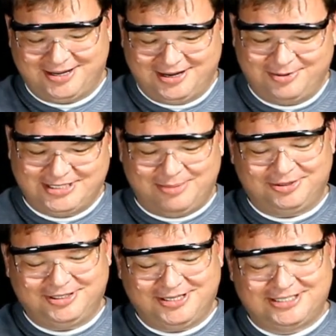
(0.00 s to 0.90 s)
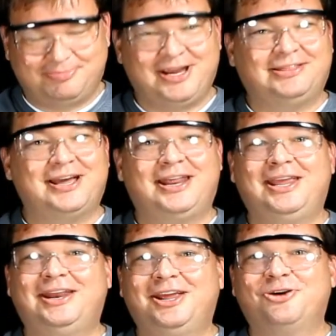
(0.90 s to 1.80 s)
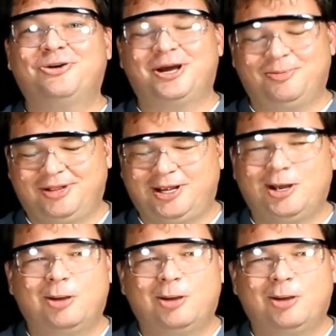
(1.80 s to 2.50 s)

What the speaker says: It was able to dissipate that heat incredibly.